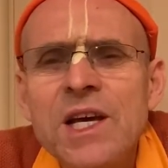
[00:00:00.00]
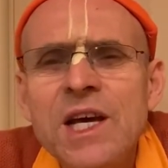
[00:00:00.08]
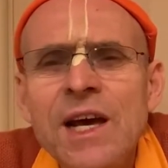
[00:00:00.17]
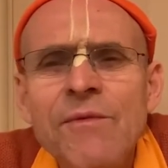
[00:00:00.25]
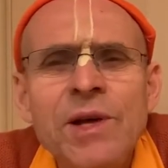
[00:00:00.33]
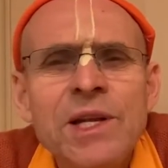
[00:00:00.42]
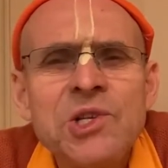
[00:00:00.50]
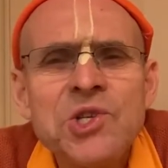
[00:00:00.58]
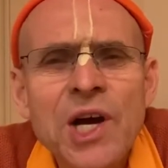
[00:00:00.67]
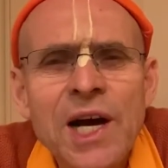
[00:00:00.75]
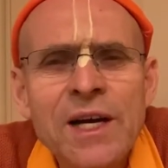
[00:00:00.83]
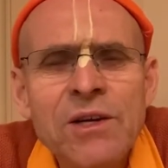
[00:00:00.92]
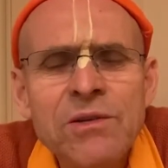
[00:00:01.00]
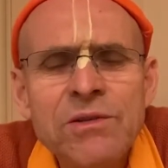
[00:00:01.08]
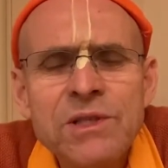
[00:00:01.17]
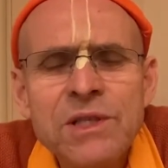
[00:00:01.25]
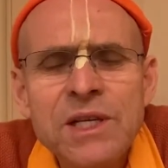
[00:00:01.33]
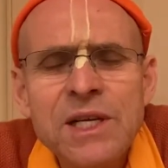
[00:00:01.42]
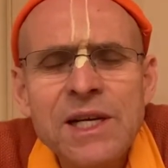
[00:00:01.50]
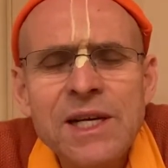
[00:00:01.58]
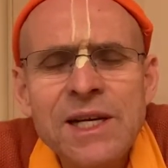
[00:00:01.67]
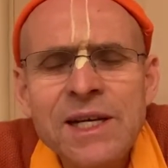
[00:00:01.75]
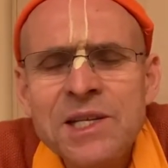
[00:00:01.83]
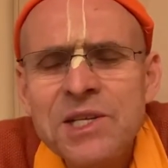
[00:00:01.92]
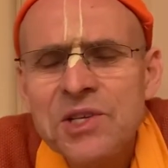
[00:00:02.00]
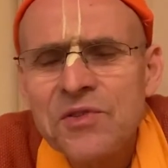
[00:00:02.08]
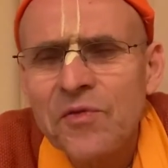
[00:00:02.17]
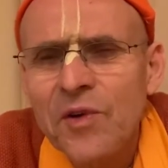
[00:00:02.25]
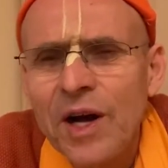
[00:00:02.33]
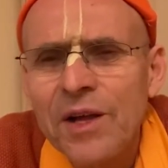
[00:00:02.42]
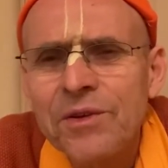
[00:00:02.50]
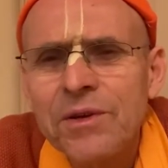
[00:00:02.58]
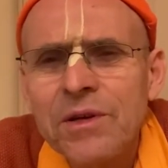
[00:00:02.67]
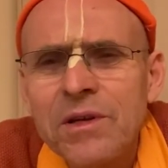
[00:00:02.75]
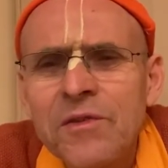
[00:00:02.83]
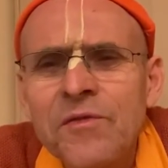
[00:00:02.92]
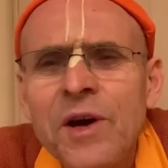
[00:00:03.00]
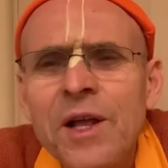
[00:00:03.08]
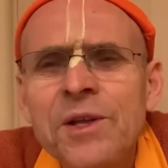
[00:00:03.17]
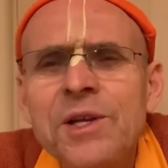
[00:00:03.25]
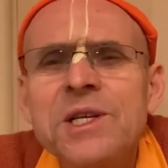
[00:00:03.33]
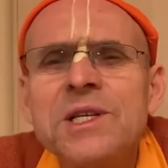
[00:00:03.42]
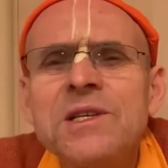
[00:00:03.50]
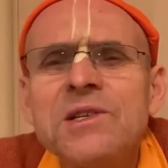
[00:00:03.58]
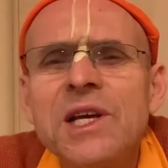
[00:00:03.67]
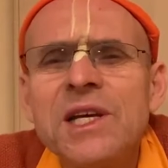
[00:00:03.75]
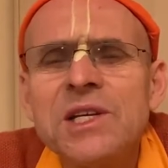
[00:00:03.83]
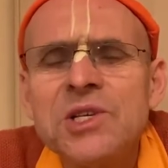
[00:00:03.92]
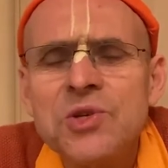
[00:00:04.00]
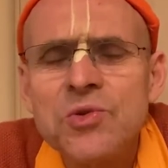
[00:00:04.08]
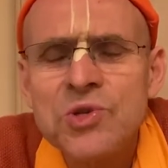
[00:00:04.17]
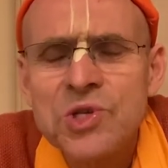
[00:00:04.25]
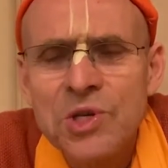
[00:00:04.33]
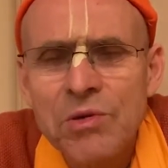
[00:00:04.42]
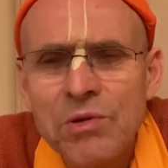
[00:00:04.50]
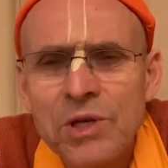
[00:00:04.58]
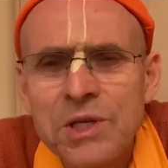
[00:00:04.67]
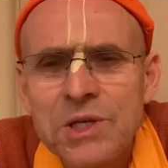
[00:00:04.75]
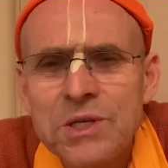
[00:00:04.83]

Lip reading: And when a child hits his father, the father doesn't take it so serious.